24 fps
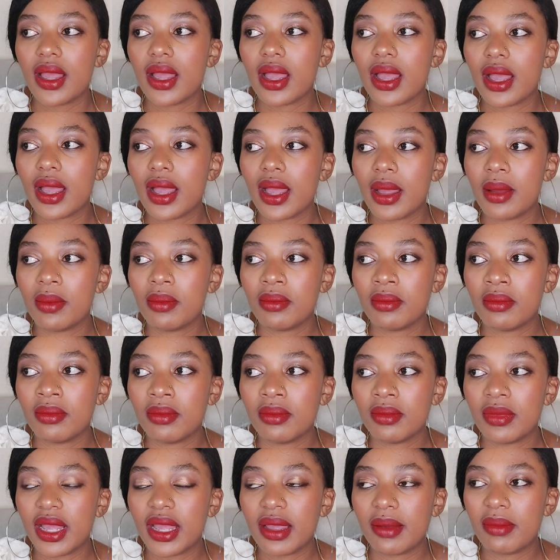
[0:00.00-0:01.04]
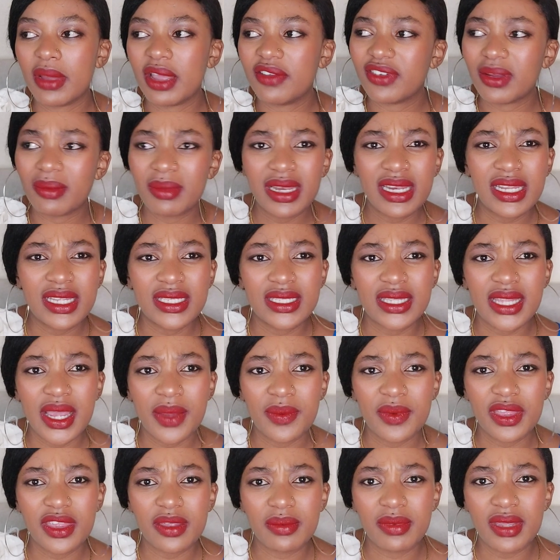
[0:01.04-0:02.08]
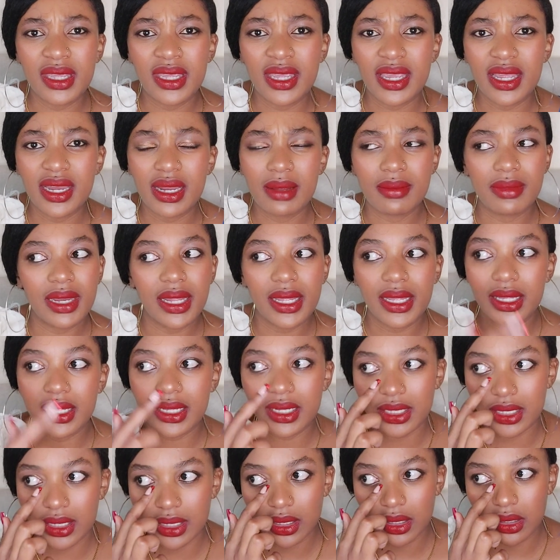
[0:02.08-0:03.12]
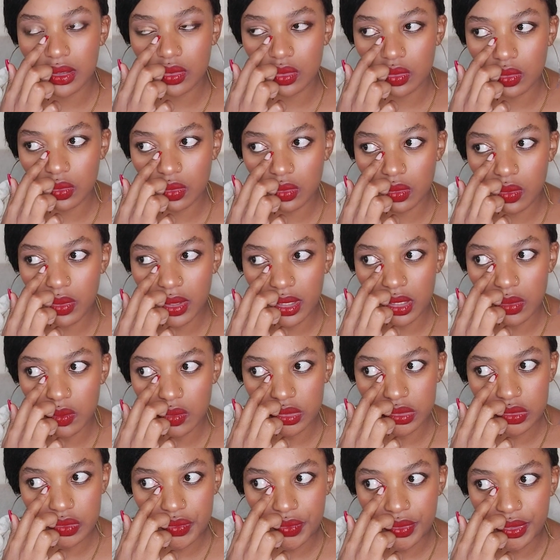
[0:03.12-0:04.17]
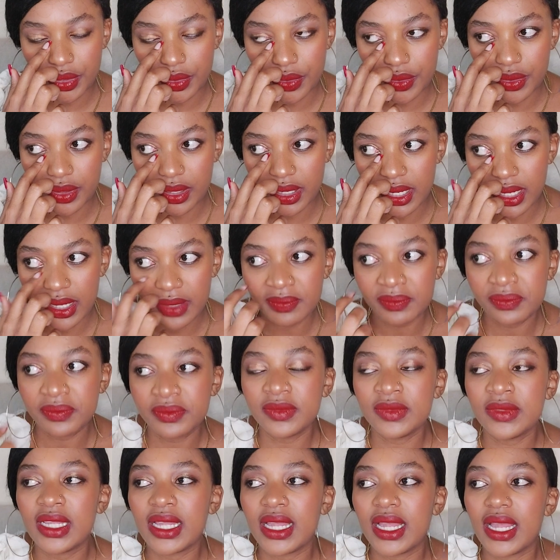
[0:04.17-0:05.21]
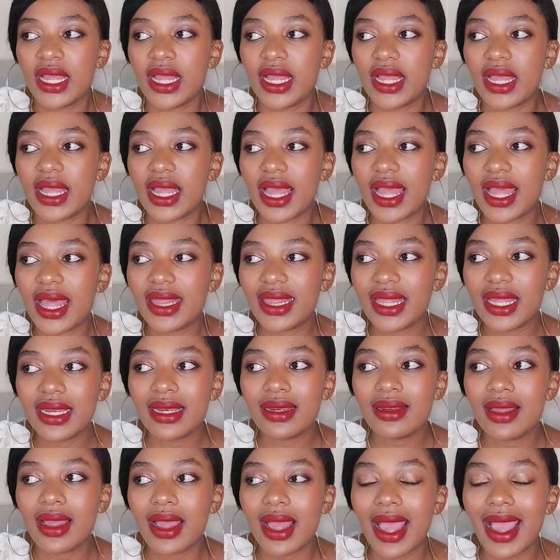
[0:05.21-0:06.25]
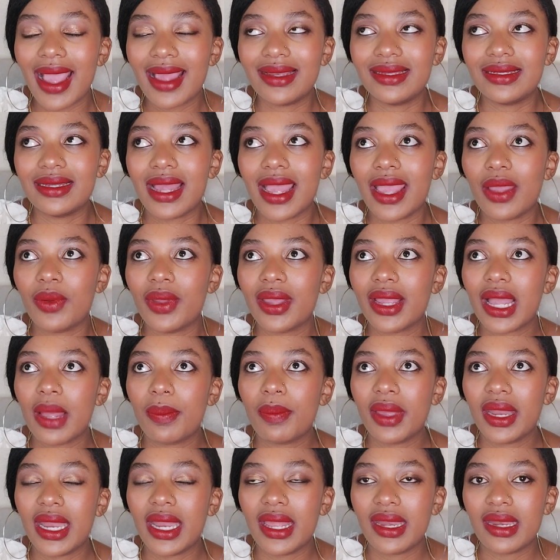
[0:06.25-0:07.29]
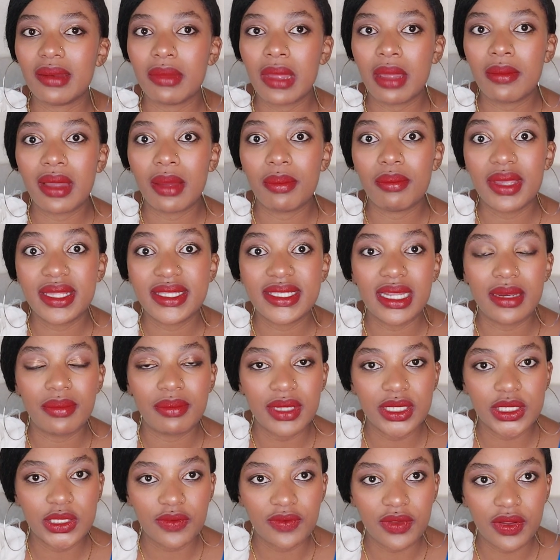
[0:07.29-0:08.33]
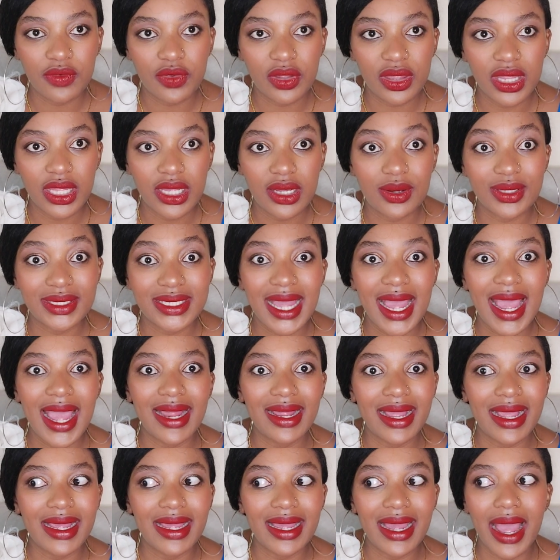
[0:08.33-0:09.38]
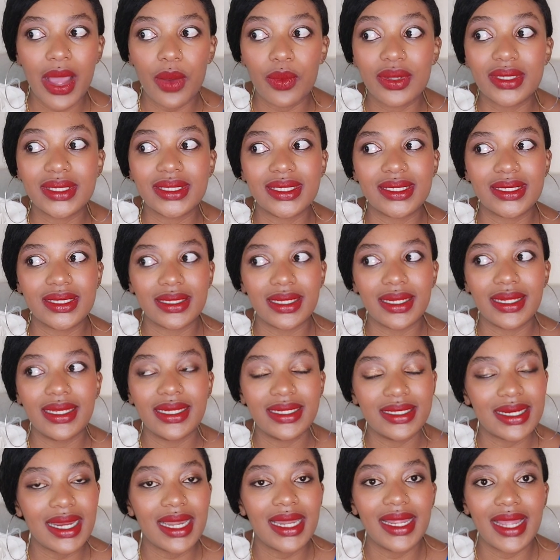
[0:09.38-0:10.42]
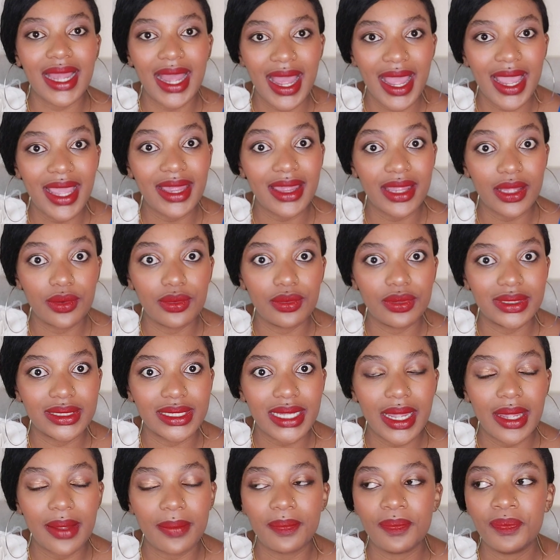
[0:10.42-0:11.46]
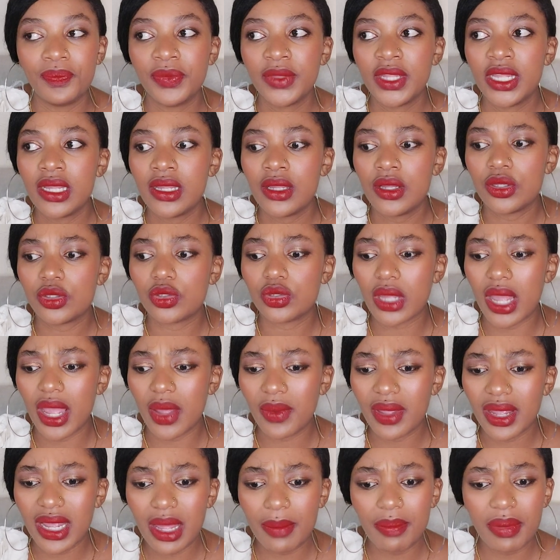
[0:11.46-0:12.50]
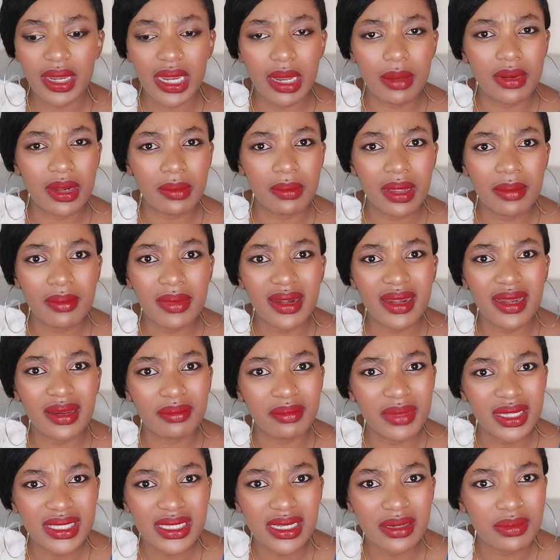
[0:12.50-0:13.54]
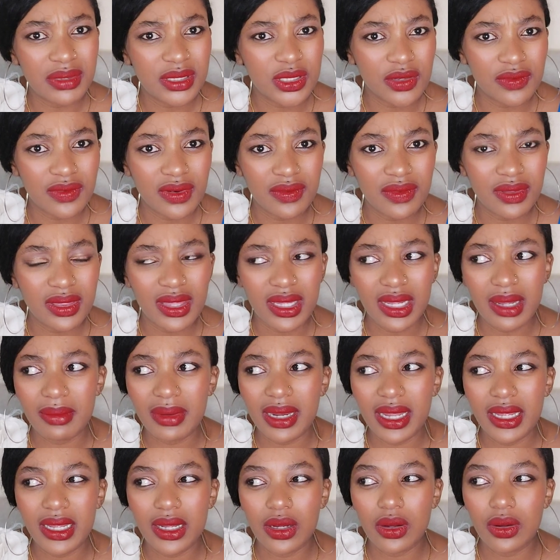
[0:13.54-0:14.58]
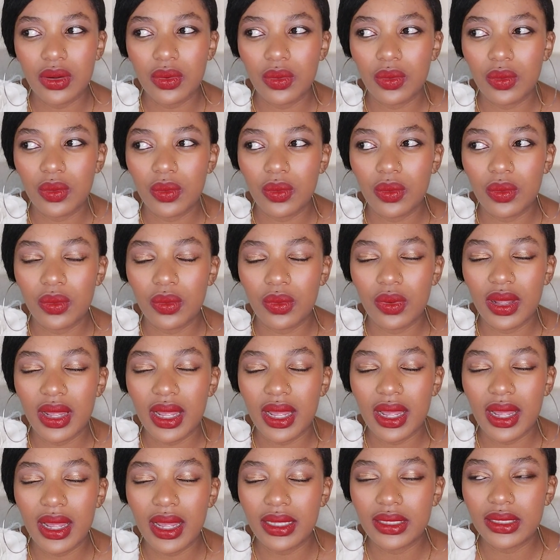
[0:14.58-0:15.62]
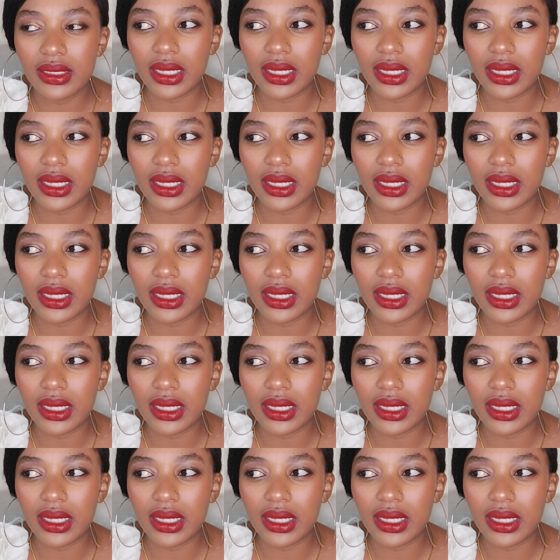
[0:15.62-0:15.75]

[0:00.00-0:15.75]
Um, my family is there with me, and I'm like, Kwani, what's going on? And then I, I wake up and I remember bits and bits of everything because I, I was literally high the whole time so I wake up and I'm remembering bits and bits of everything. I'm like, ay,